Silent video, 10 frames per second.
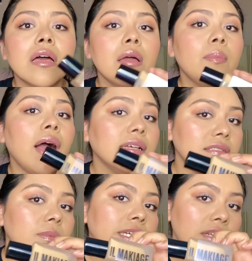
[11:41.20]

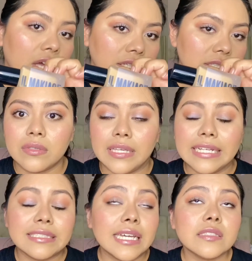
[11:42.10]
Possibly not.
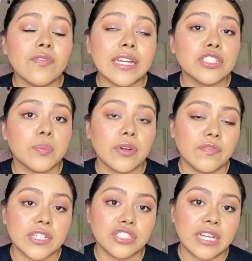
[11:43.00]
It says find your
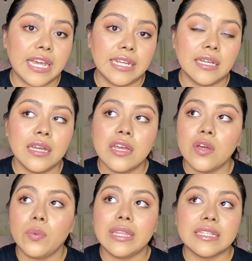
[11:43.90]
perfect shade
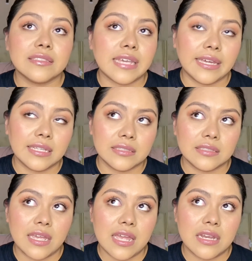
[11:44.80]
within
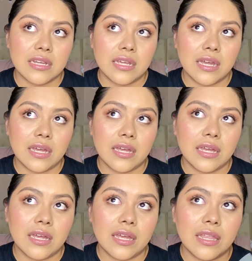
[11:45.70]
seconds, and
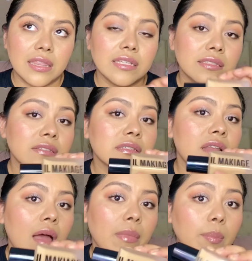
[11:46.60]
this is
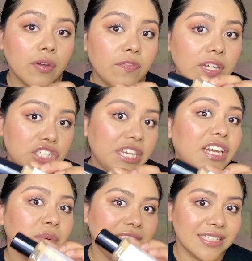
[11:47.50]
not my perfect
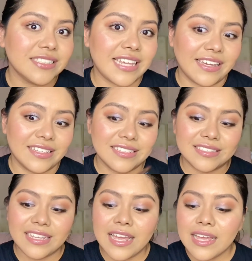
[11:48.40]
shade within
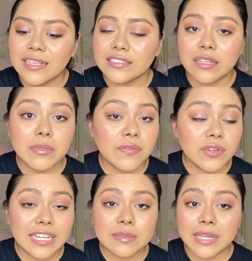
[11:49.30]
seconds. Some of
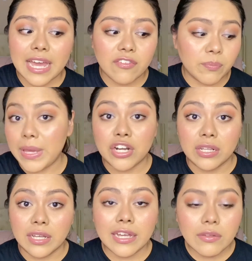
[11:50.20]
you guys may have better
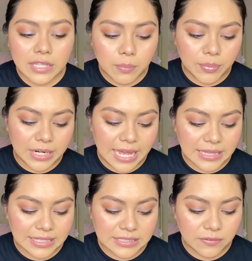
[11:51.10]
luck out there, but at
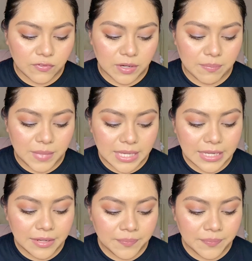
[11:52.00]
least for me,